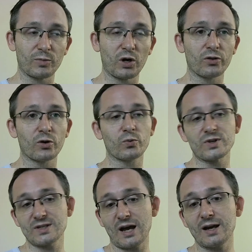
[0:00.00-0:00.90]
Although
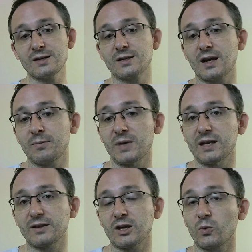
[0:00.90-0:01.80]
resigned can
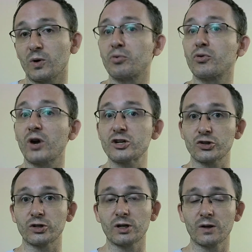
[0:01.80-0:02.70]
mean that you were
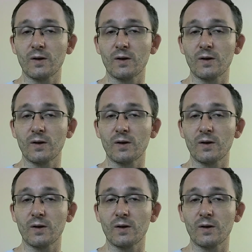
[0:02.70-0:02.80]
pressured